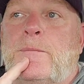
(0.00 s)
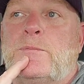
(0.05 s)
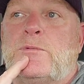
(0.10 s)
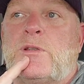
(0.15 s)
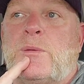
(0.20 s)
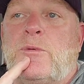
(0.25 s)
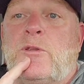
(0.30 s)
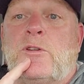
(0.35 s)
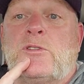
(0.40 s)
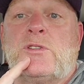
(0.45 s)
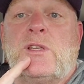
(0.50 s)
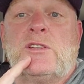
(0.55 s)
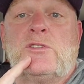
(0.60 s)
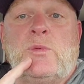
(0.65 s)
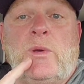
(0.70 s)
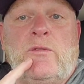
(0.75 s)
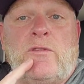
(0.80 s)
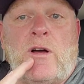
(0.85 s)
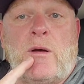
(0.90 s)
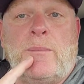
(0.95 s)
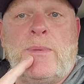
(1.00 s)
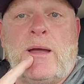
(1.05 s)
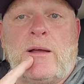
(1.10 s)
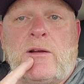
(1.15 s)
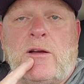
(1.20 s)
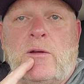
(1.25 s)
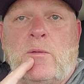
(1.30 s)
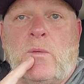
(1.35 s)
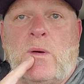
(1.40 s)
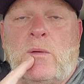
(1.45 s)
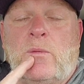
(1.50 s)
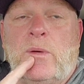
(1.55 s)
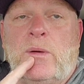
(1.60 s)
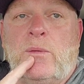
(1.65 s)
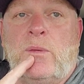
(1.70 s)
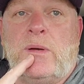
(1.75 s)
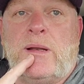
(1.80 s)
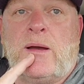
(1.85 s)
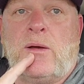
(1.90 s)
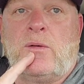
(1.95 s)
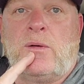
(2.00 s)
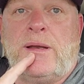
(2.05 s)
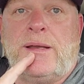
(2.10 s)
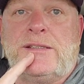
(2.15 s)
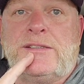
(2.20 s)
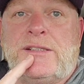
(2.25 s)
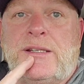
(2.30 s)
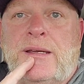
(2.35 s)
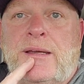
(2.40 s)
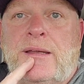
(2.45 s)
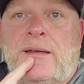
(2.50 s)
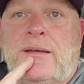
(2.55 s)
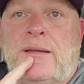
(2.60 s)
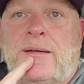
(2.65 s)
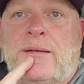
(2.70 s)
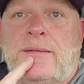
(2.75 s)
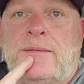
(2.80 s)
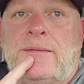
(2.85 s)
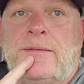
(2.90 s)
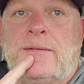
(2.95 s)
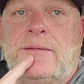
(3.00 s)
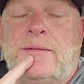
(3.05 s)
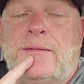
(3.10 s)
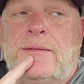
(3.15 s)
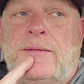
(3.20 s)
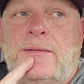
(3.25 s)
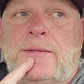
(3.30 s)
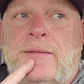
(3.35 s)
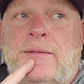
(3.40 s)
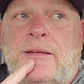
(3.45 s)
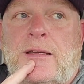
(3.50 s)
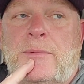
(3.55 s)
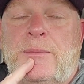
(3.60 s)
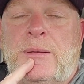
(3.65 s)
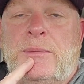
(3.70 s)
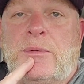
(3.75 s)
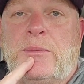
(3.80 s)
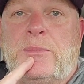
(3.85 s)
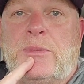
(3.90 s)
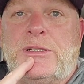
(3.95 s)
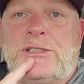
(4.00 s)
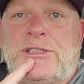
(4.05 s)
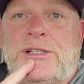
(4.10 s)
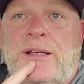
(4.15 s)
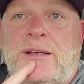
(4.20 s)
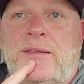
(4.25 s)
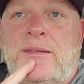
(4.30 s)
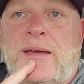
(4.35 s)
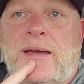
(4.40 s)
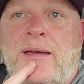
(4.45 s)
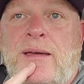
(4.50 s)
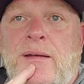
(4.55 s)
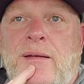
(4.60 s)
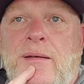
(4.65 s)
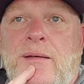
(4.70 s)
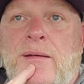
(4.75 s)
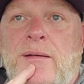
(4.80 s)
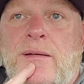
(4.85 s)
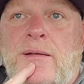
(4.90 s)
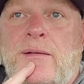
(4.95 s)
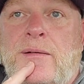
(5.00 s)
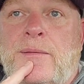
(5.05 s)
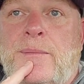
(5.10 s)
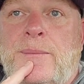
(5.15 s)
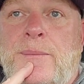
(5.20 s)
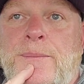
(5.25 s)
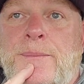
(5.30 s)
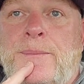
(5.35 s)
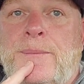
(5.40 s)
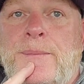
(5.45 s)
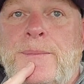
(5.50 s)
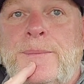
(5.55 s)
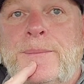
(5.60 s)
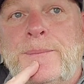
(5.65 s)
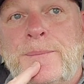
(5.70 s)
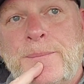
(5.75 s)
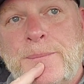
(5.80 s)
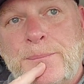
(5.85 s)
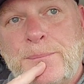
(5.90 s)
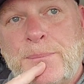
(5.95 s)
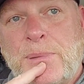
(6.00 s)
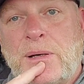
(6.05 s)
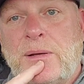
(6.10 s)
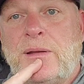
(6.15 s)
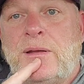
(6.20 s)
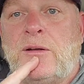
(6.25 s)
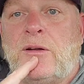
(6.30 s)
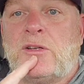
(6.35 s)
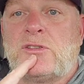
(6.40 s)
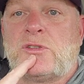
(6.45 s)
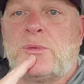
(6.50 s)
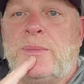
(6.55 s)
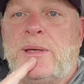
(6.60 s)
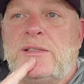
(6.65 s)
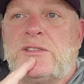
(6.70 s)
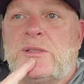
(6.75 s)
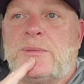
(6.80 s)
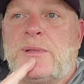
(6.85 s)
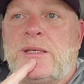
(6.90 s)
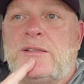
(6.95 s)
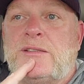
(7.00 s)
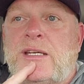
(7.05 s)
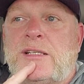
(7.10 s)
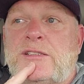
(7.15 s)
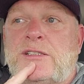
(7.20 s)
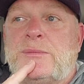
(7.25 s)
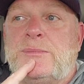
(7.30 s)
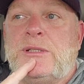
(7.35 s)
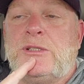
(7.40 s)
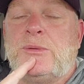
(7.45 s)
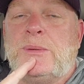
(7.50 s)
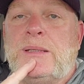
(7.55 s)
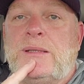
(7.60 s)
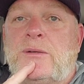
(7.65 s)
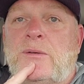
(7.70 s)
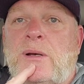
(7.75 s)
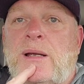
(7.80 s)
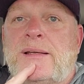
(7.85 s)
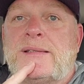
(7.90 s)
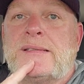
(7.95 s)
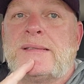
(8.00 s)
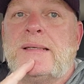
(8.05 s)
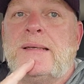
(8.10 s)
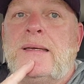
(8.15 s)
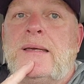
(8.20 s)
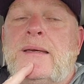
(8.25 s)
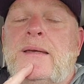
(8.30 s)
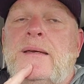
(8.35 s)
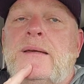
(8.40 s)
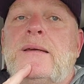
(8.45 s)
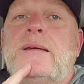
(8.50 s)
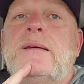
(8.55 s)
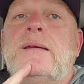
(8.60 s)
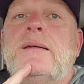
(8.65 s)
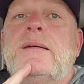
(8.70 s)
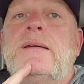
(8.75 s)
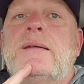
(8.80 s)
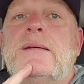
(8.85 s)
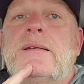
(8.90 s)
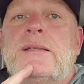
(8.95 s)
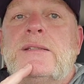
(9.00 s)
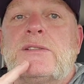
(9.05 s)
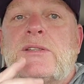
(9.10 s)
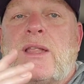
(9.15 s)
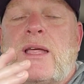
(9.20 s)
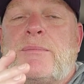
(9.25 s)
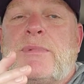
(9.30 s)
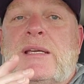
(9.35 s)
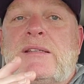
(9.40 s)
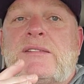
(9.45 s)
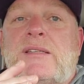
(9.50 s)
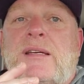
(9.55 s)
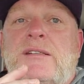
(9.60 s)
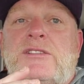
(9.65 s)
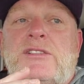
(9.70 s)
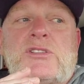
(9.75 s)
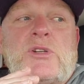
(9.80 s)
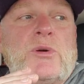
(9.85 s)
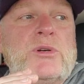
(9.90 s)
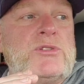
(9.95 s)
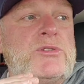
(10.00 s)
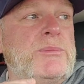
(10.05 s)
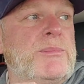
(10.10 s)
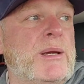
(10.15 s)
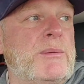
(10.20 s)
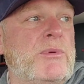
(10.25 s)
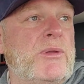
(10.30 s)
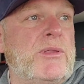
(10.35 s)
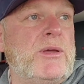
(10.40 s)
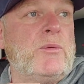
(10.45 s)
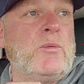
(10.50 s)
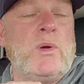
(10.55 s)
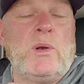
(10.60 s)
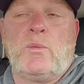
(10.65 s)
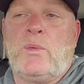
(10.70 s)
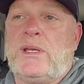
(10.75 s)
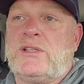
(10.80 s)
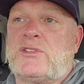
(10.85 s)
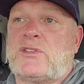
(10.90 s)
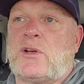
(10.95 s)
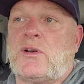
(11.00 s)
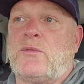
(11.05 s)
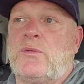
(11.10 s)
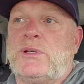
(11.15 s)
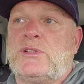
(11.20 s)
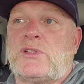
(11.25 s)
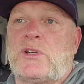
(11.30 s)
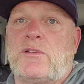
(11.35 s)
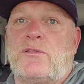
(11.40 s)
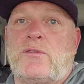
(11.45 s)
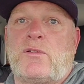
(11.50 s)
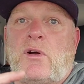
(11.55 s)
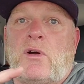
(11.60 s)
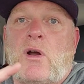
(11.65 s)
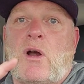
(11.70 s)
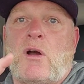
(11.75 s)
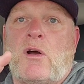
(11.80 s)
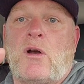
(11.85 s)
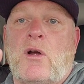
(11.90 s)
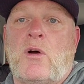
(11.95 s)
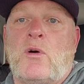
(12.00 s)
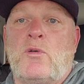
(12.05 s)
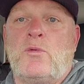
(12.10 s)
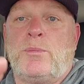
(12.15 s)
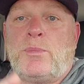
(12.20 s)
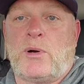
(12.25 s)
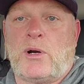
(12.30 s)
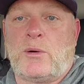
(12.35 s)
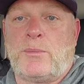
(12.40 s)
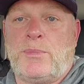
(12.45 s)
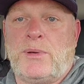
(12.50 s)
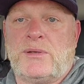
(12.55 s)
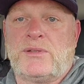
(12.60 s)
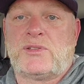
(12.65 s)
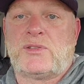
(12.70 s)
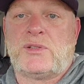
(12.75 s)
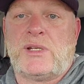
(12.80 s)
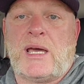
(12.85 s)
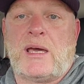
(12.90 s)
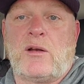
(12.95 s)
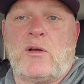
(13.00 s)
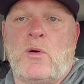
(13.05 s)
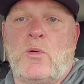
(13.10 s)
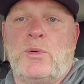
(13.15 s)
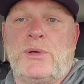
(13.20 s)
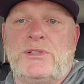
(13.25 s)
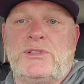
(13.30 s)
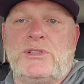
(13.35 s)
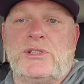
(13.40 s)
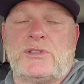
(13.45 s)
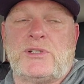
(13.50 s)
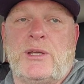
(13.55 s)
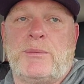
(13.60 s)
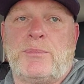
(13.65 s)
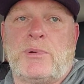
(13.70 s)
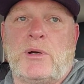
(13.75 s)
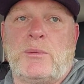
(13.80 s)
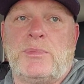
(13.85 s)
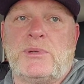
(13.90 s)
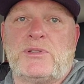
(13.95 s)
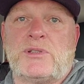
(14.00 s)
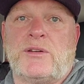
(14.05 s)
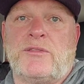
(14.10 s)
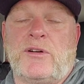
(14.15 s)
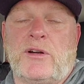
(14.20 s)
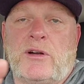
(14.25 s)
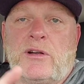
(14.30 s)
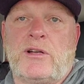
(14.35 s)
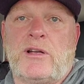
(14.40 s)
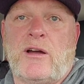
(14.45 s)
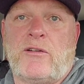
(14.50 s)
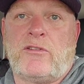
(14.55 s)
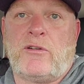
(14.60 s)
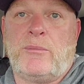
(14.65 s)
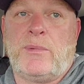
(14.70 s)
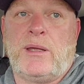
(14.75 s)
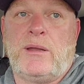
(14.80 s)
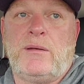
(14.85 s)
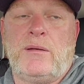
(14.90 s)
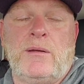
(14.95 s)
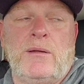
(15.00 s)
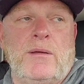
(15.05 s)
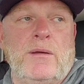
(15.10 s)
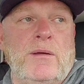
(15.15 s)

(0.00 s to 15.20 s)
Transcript: Some of those things we fought back on while we were downrange, and a lot of people appreciated that. But it also made some contention between the ranks. So that being said, just always remember that when we serve for our own purpose, not always just a purpose of our government.